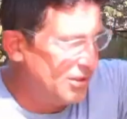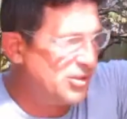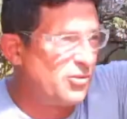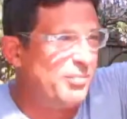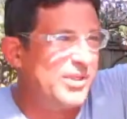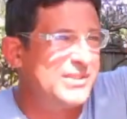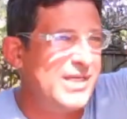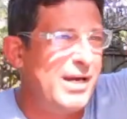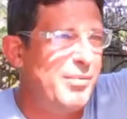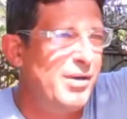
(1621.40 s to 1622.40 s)
just dripping
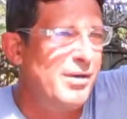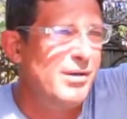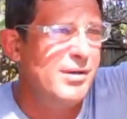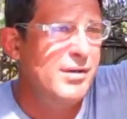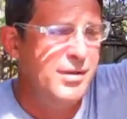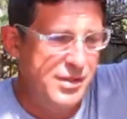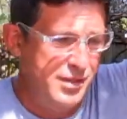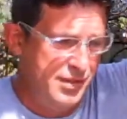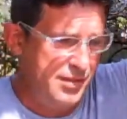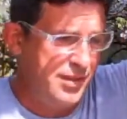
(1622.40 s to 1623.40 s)
sap
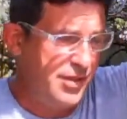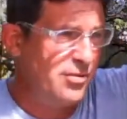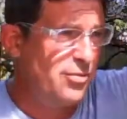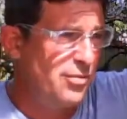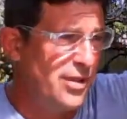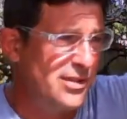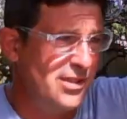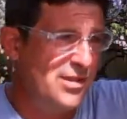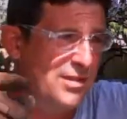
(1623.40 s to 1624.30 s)
like crazy.